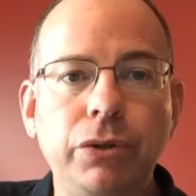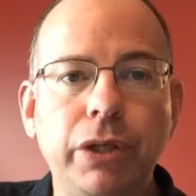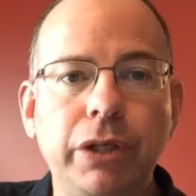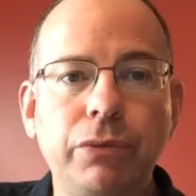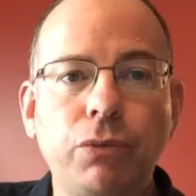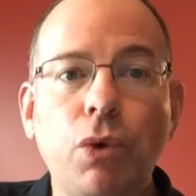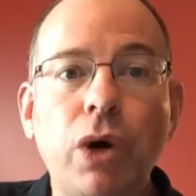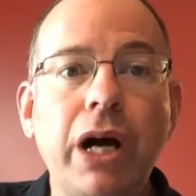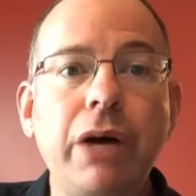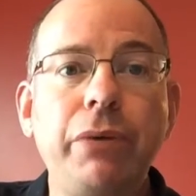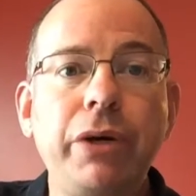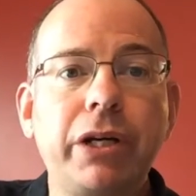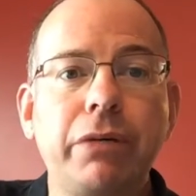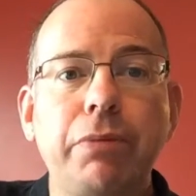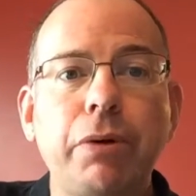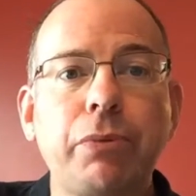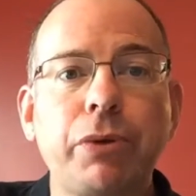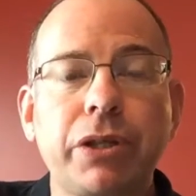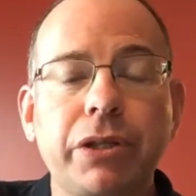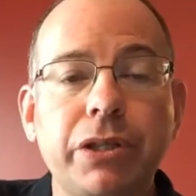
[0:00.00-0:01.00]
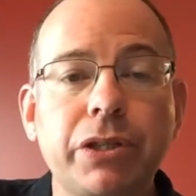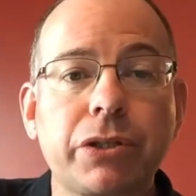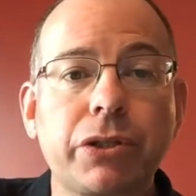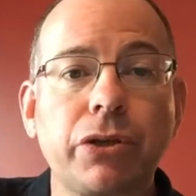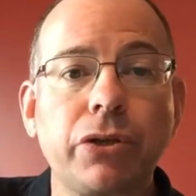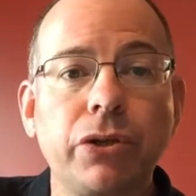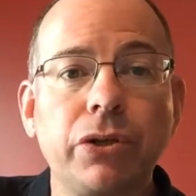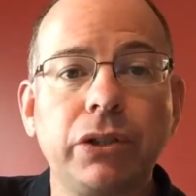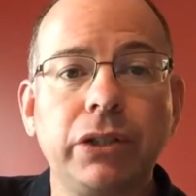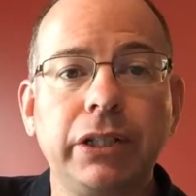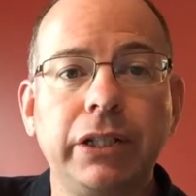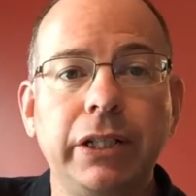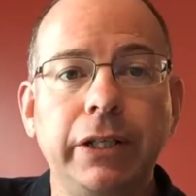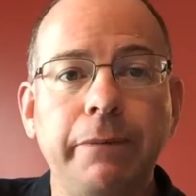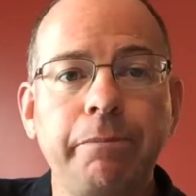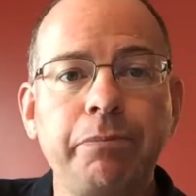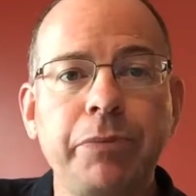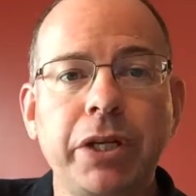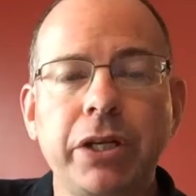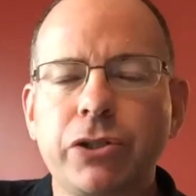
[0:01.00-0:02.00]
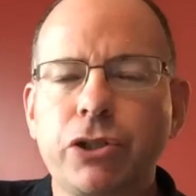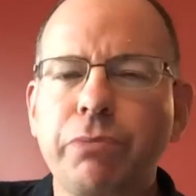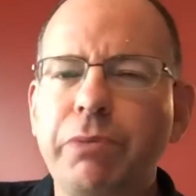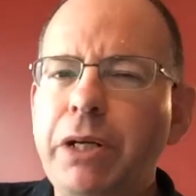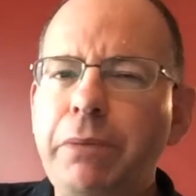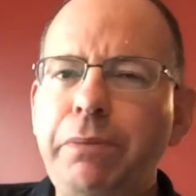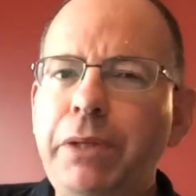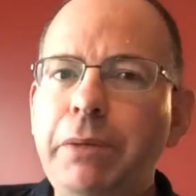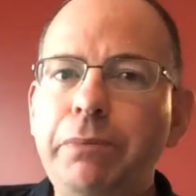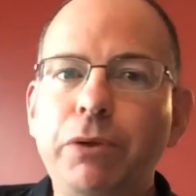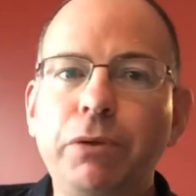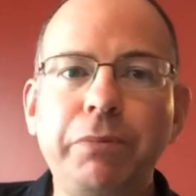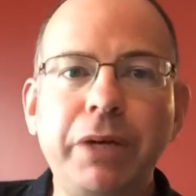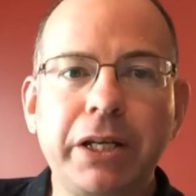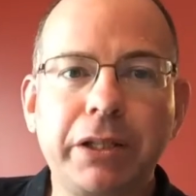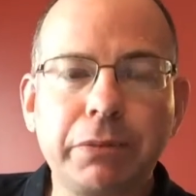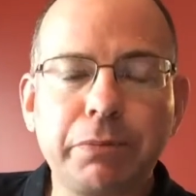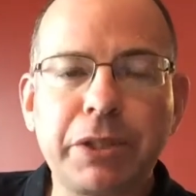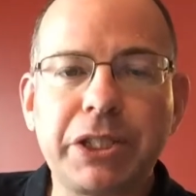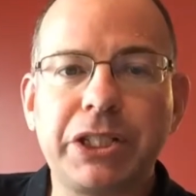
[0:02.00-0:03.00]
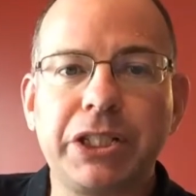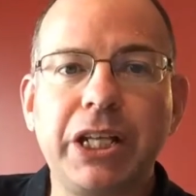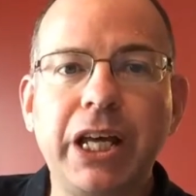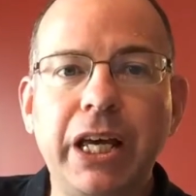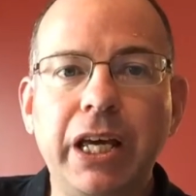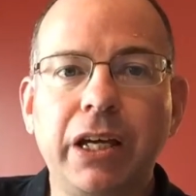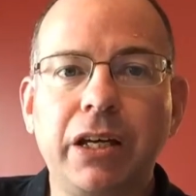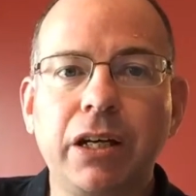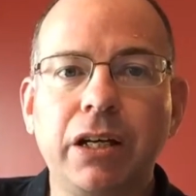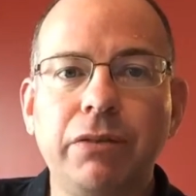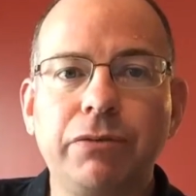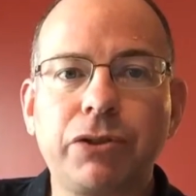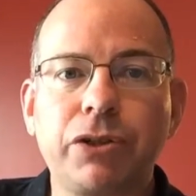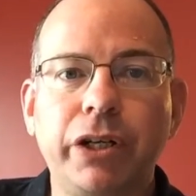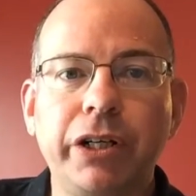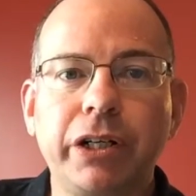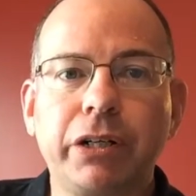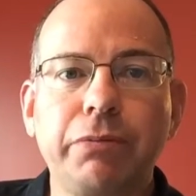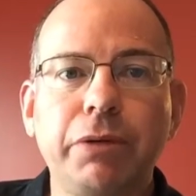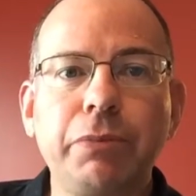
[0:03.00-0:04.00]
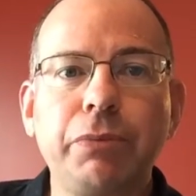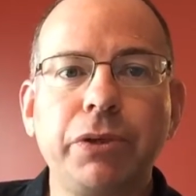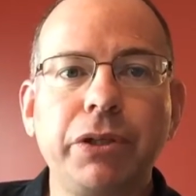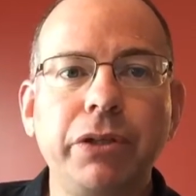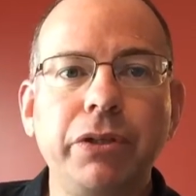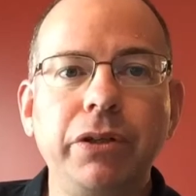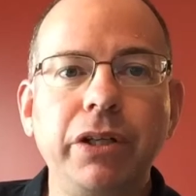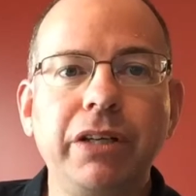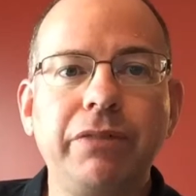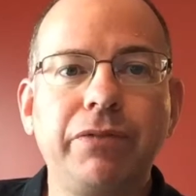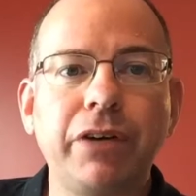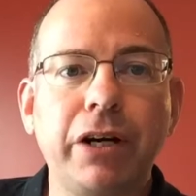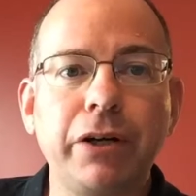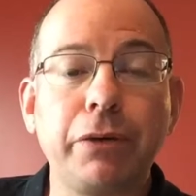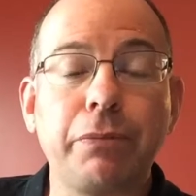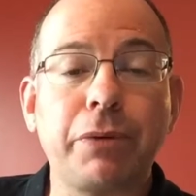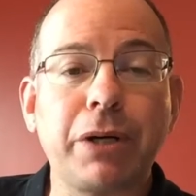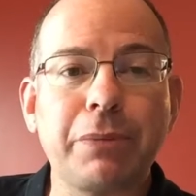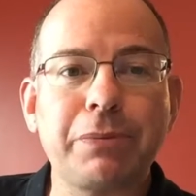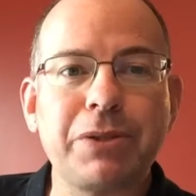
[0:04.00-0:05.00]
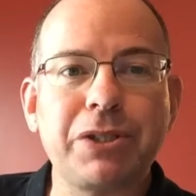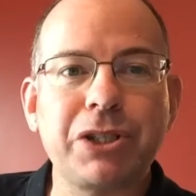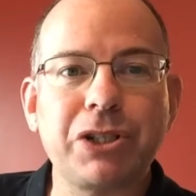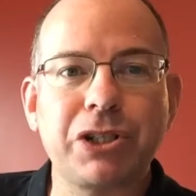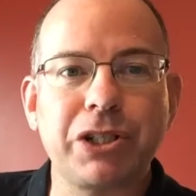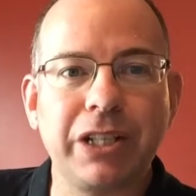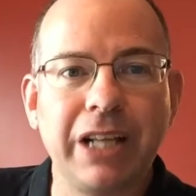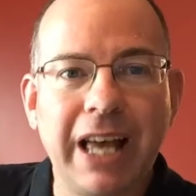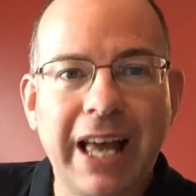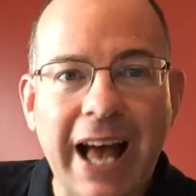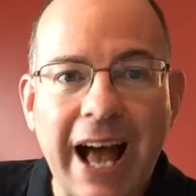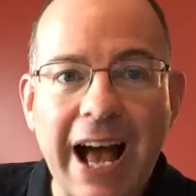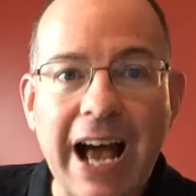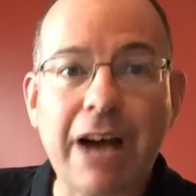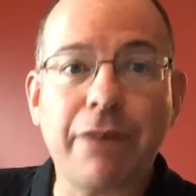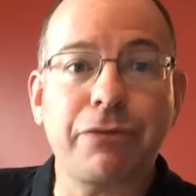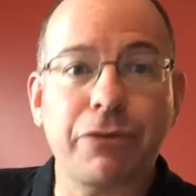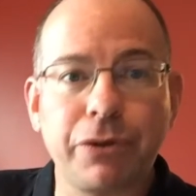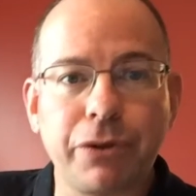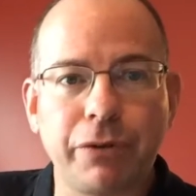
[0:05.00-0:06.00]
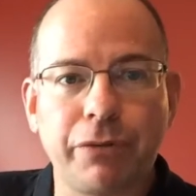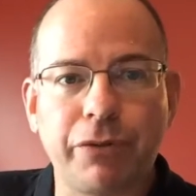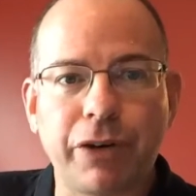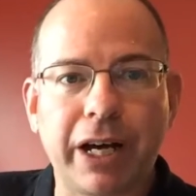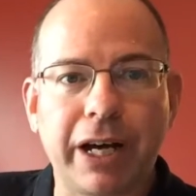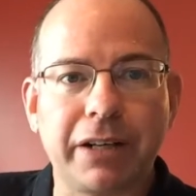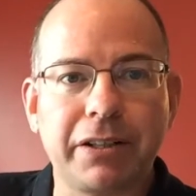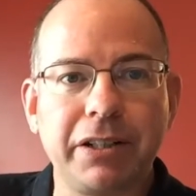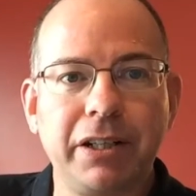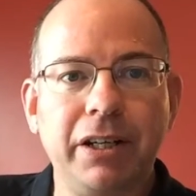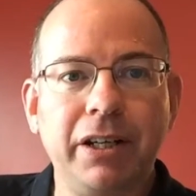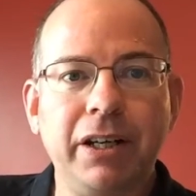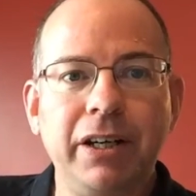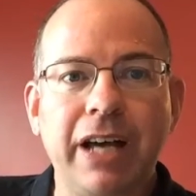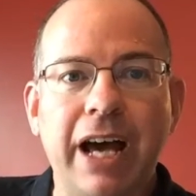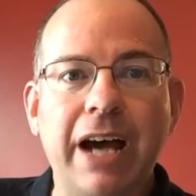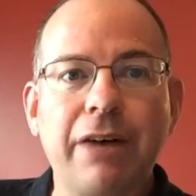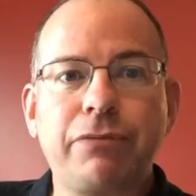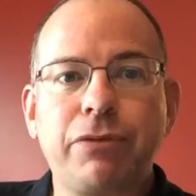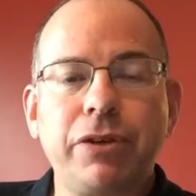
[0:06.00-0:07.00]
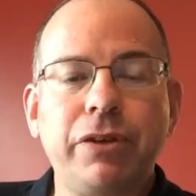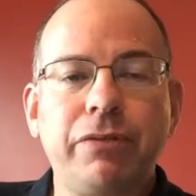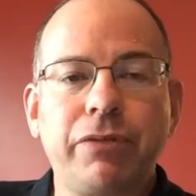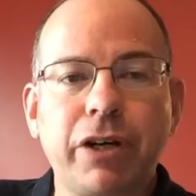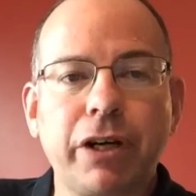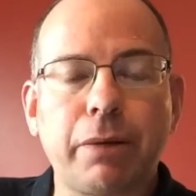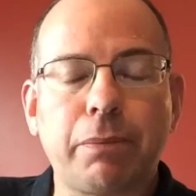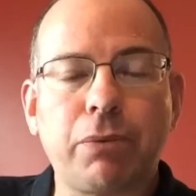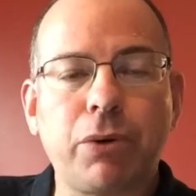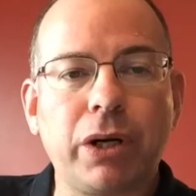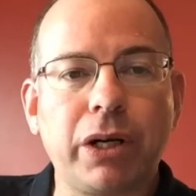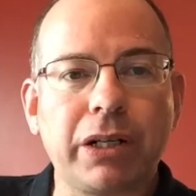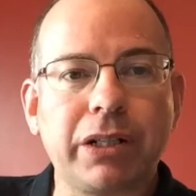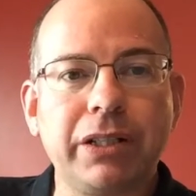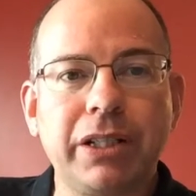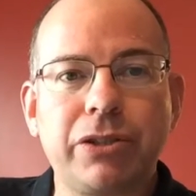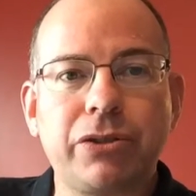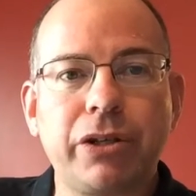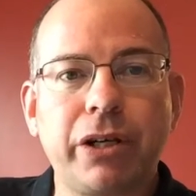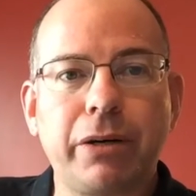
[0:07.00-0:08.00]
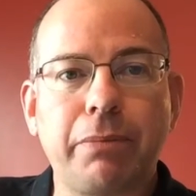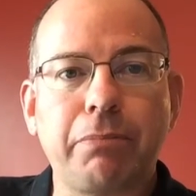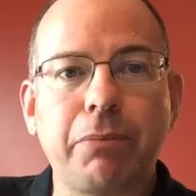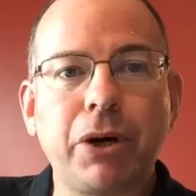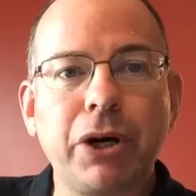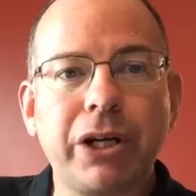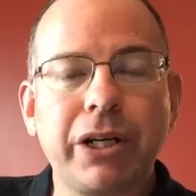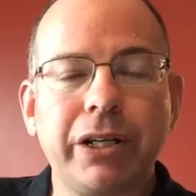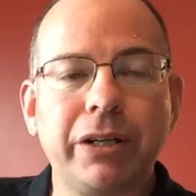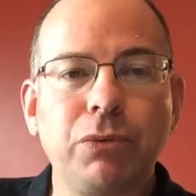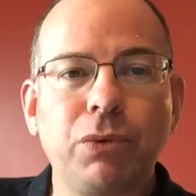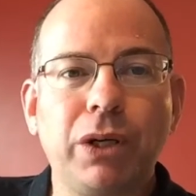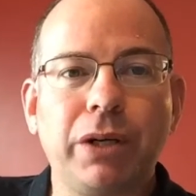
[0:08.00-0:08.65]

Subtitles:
And why we come up with it this early, so many people make the mistake of trying to come up with a unique value proposition after the fact, after they've got a product and they try to market it.